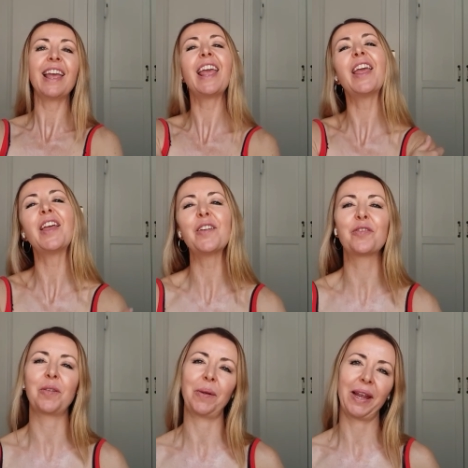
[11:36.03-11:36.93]

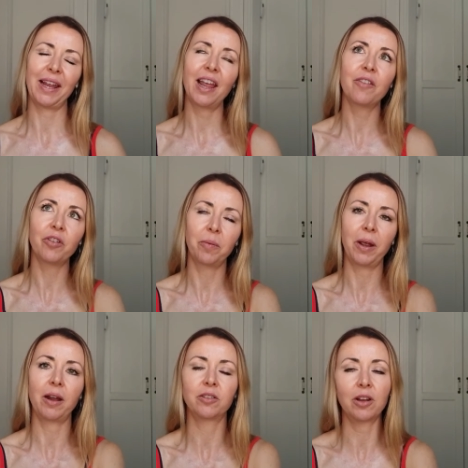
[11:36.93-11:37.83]
everywhere,
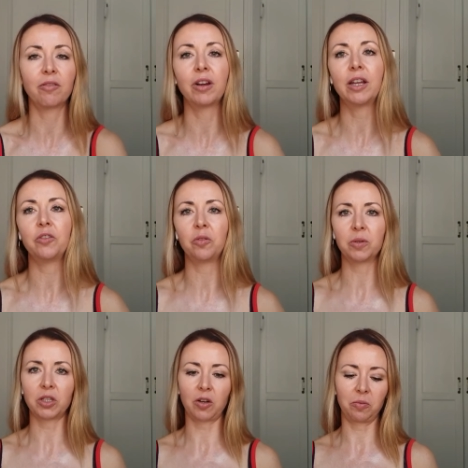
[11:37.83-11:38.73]
everywhere. I, I really do
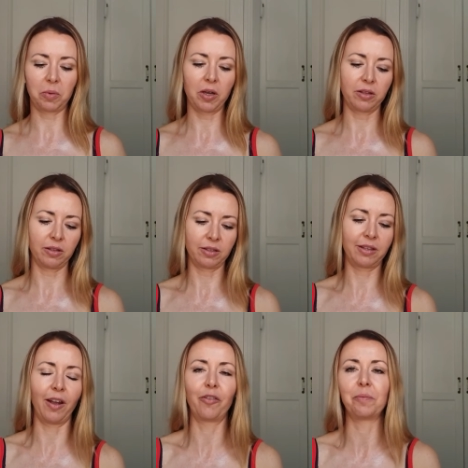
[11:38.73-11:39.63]
wish I could bath in the
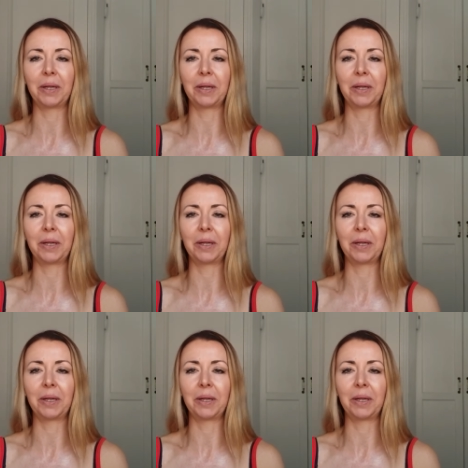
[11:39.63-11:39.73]
stuff,